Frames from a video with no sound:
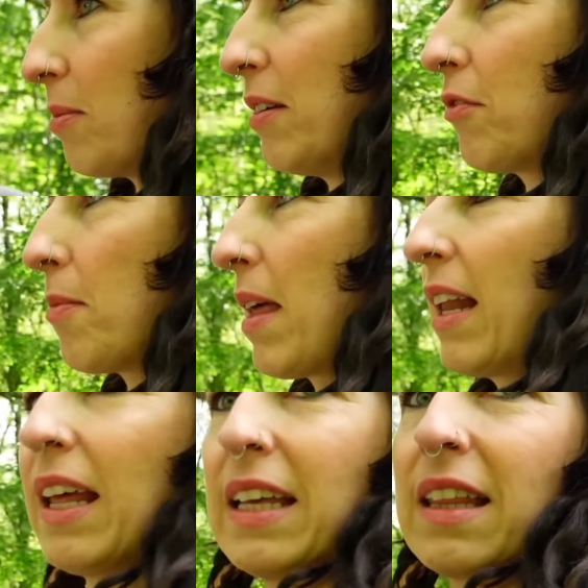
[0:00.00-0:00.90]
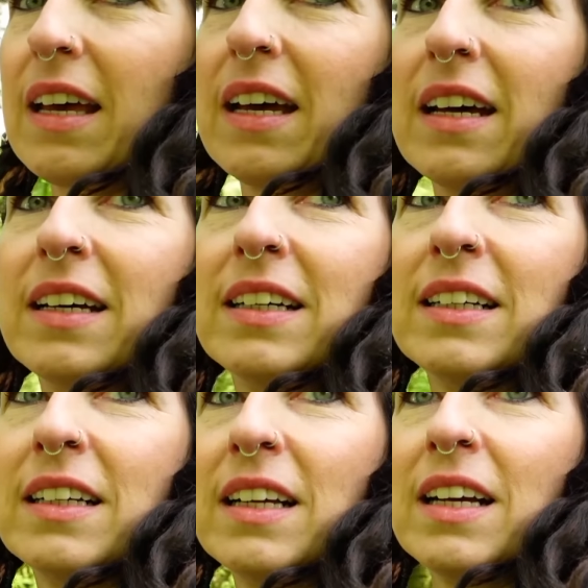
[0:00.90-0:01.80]
in from that lane there.
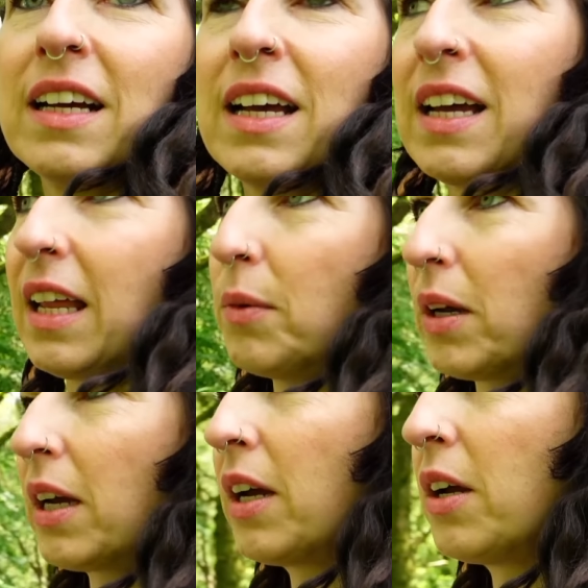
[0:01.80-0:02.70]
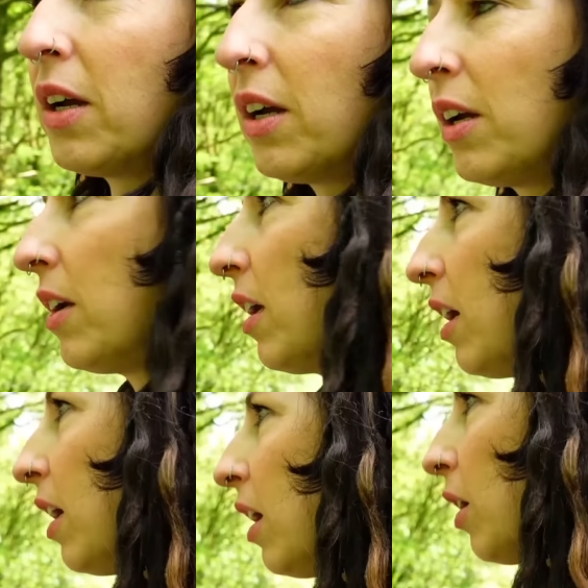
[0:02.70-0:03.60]
Anyway,
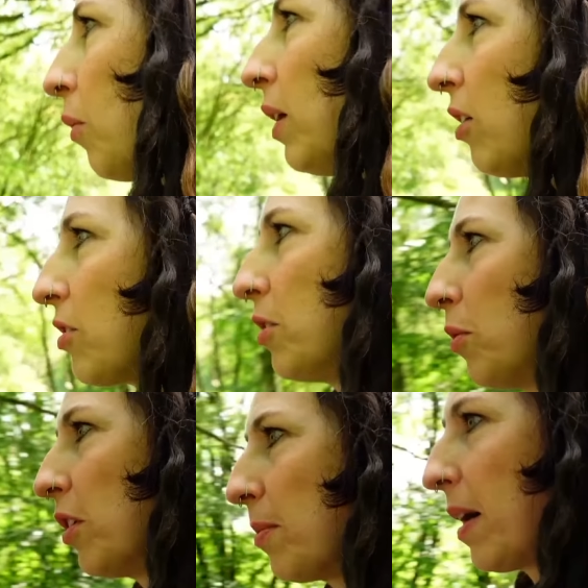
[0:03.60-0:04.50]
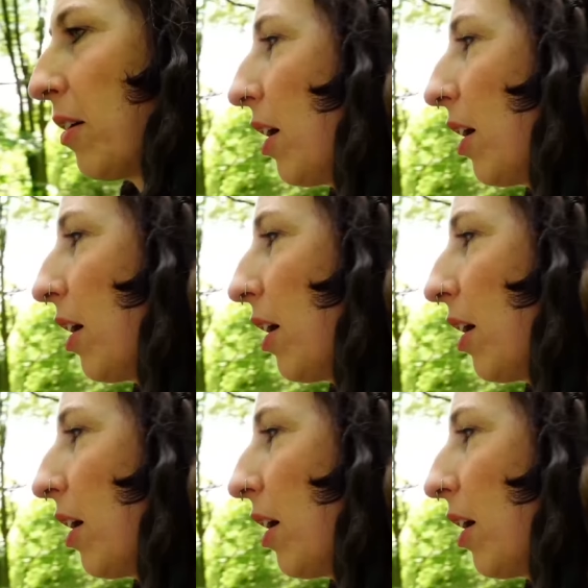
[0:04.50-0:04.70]
we're not too worried about